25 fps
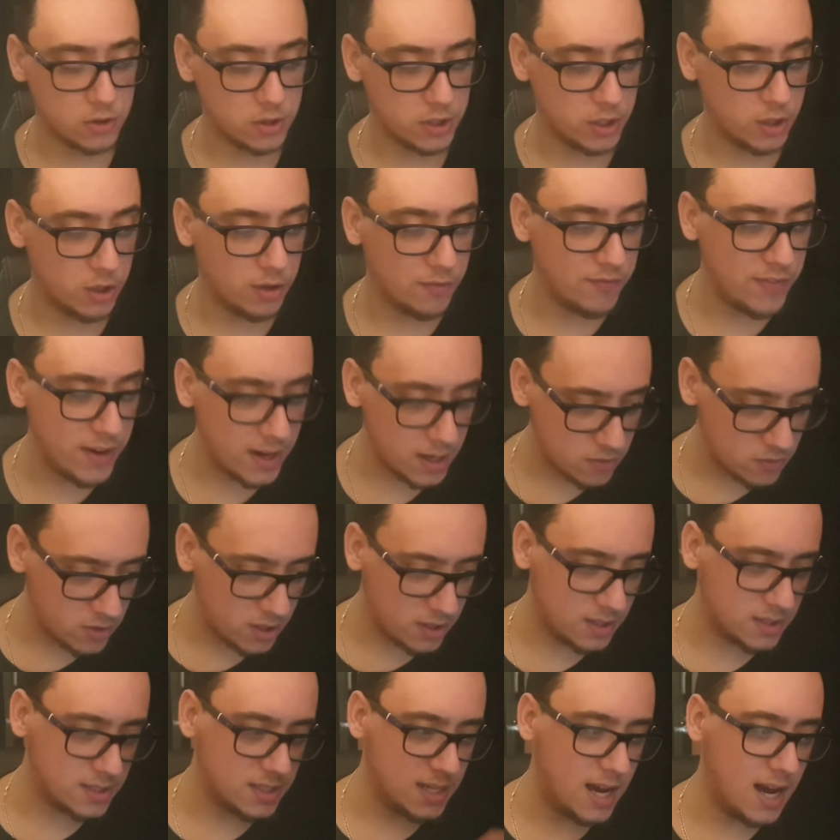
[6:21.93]
You know, Victory
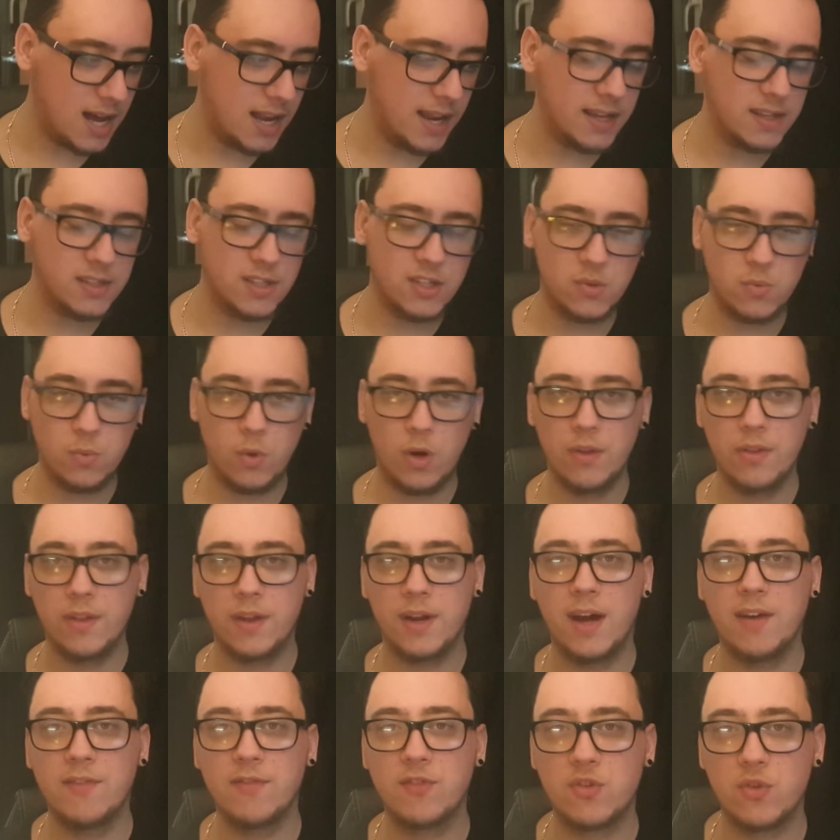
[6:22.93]
of the Daleks is one that
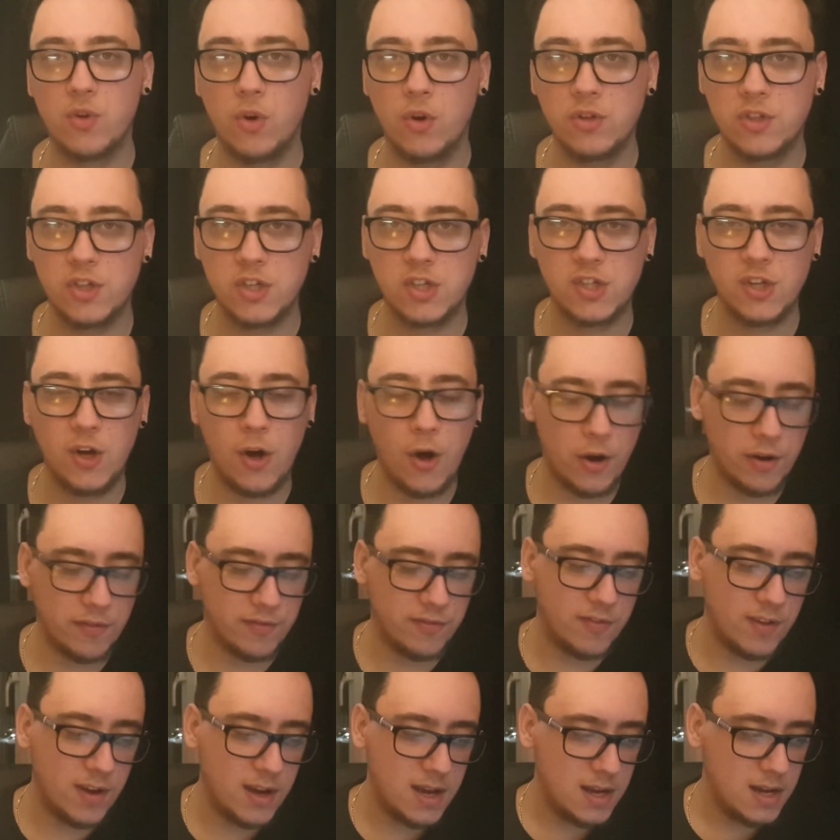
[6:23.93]
I've grown to sort
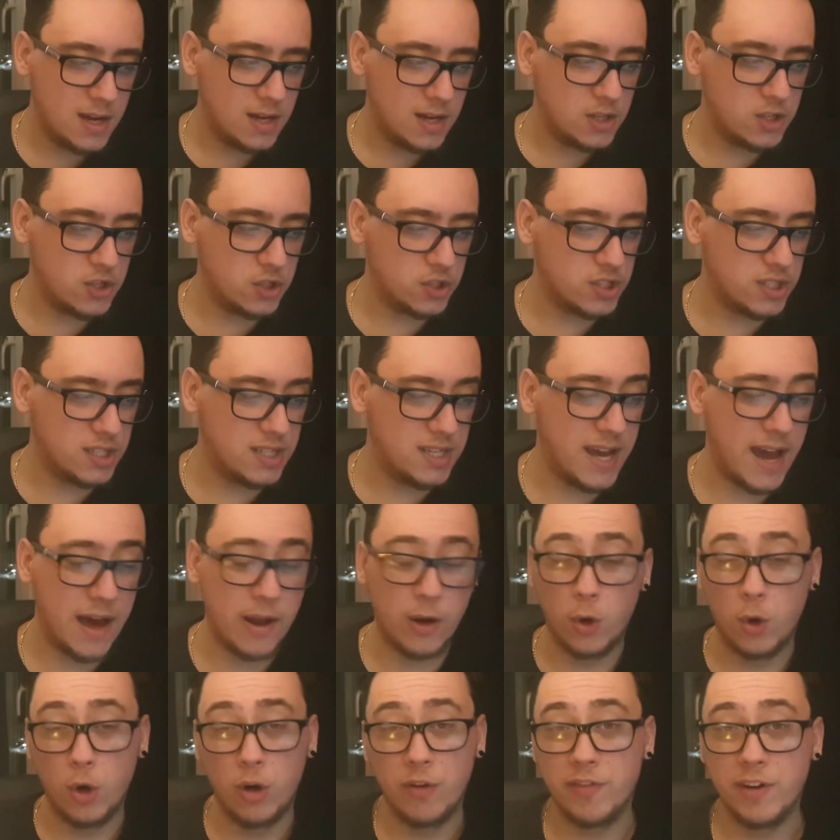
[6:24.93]
of just get
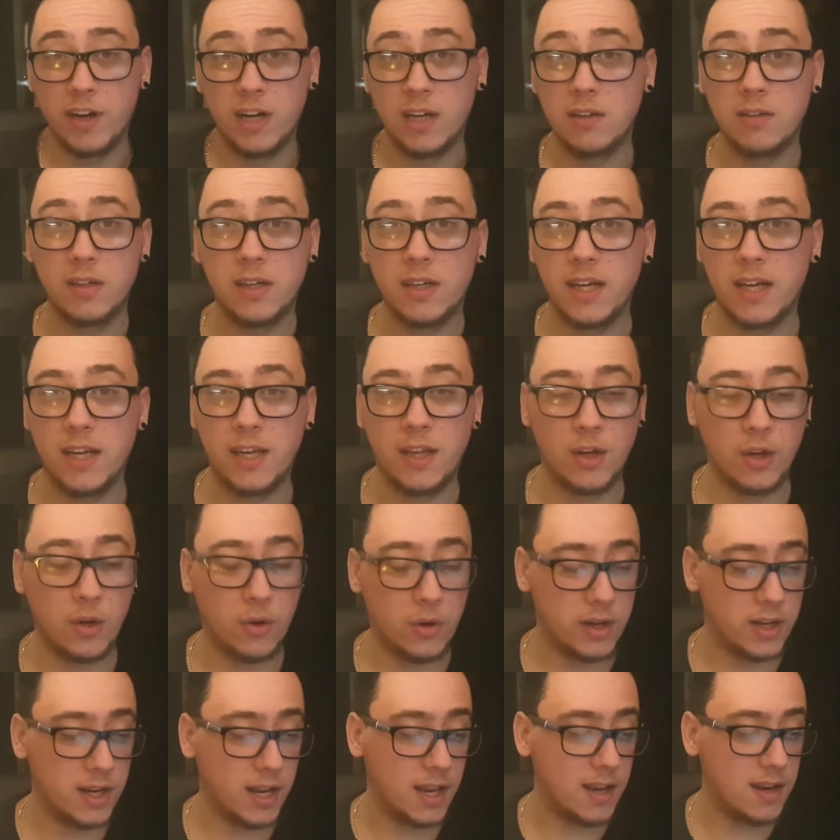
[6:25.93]
over, you know,
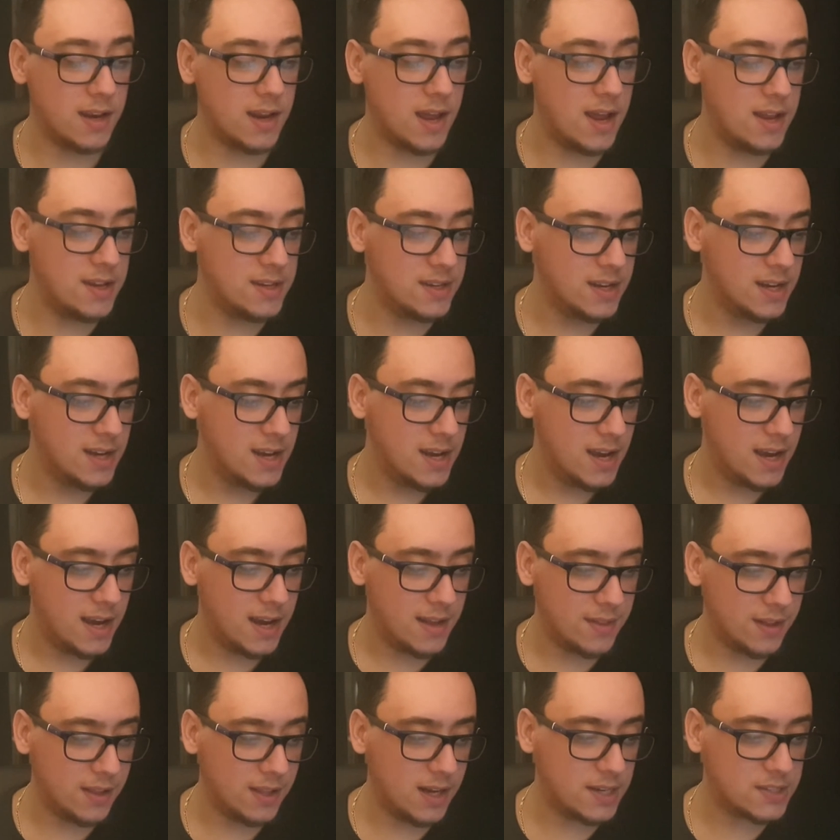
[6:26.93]
in
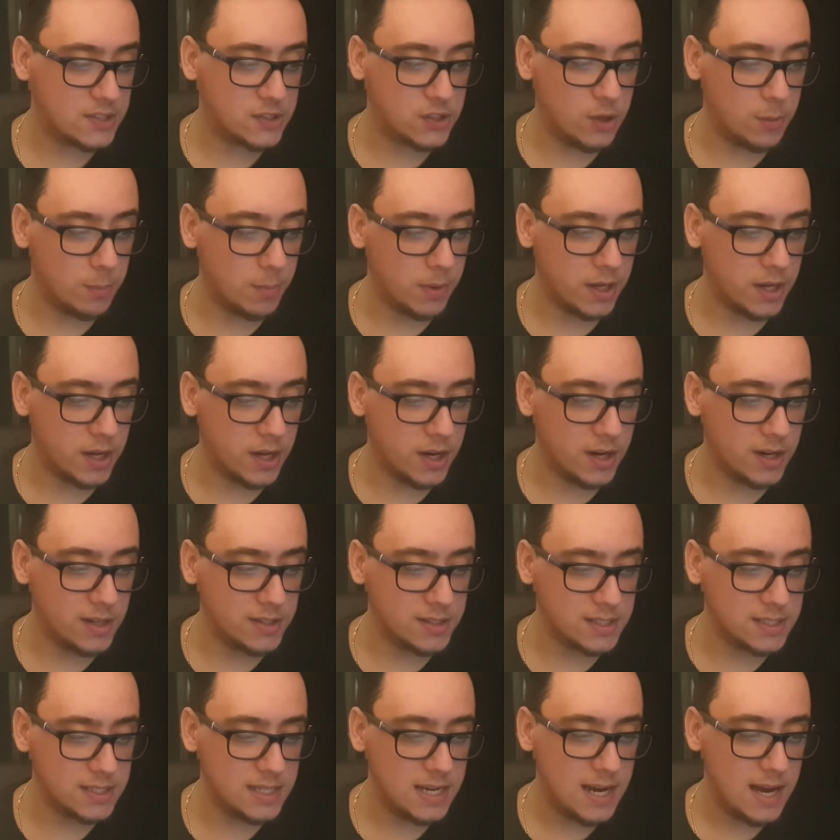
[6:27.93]
the last couple of
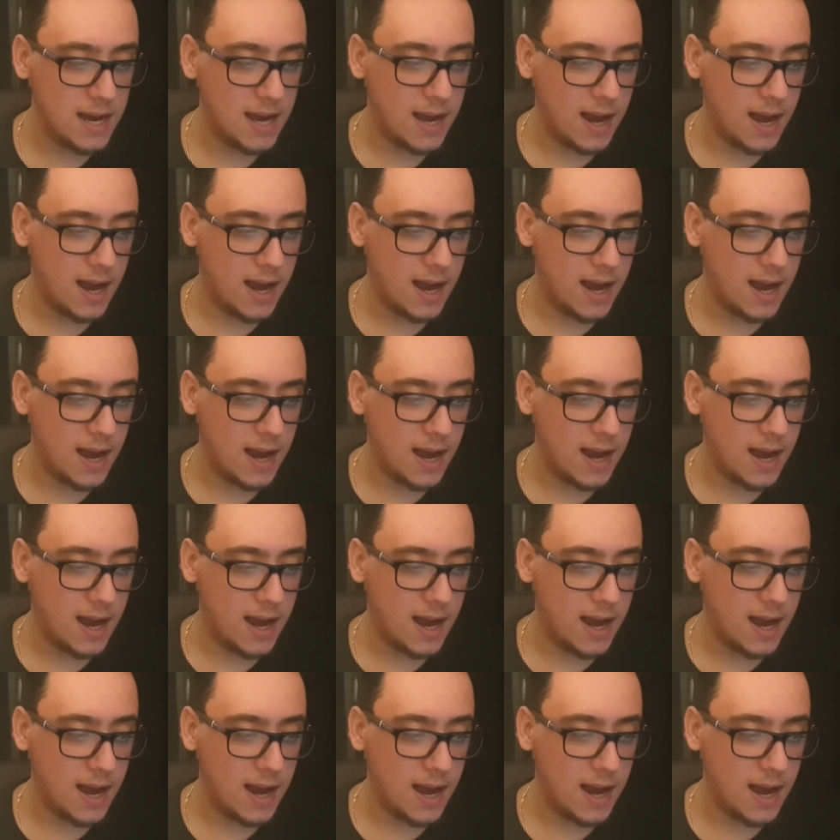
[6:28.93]
years.